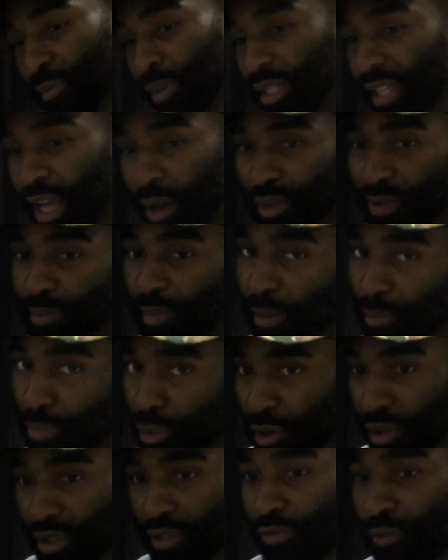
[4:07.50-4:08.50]
but that was my
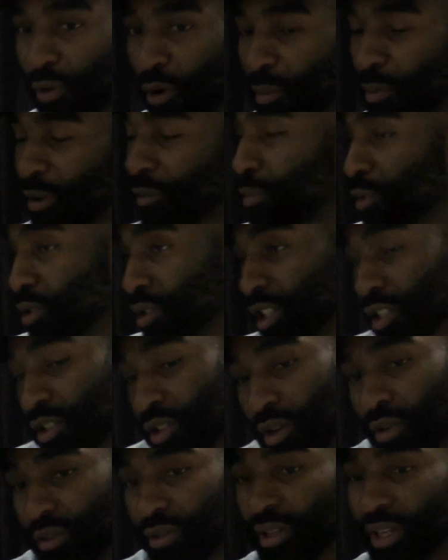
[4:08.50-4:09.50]
purest form of music.
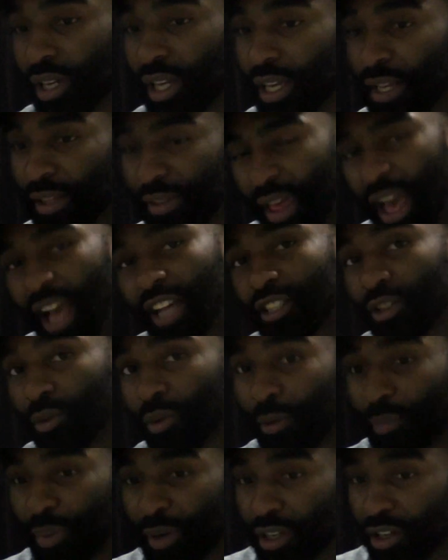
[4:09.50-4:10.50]
So they actually
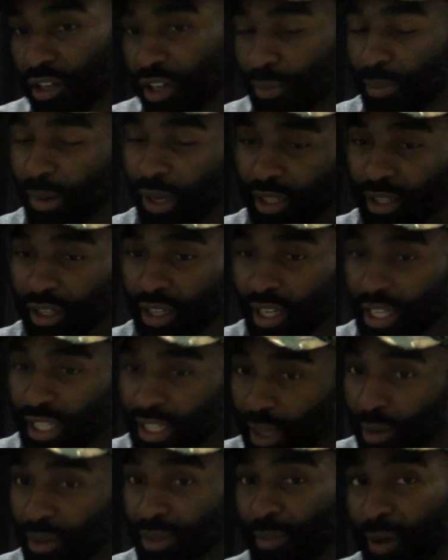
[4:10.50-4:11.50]
were pretty good, but
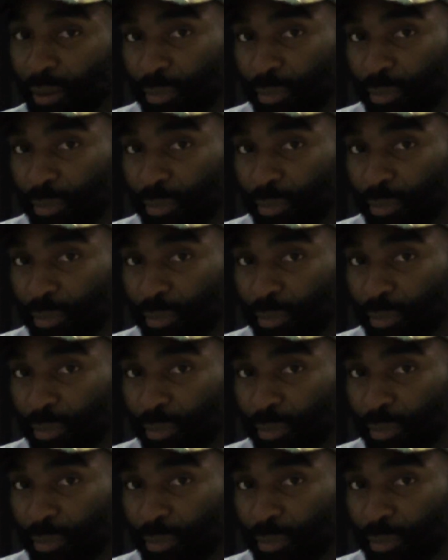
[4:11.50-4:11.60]
that was my